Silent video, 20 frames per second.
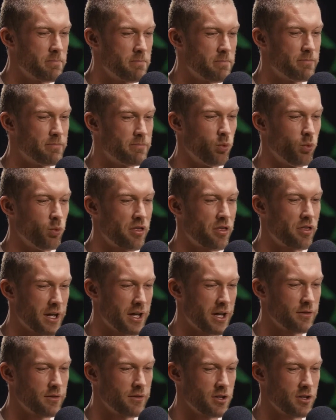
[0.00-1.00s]
people will
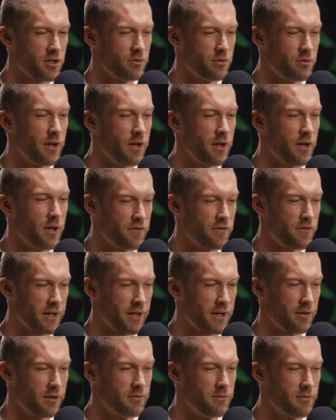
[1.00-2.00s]
think of you if you
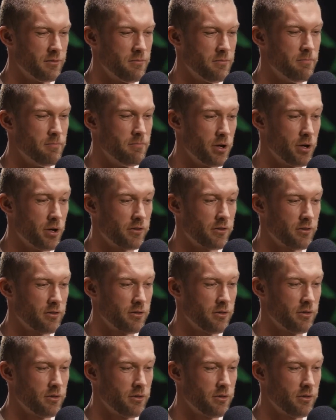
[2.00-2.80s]
fail. But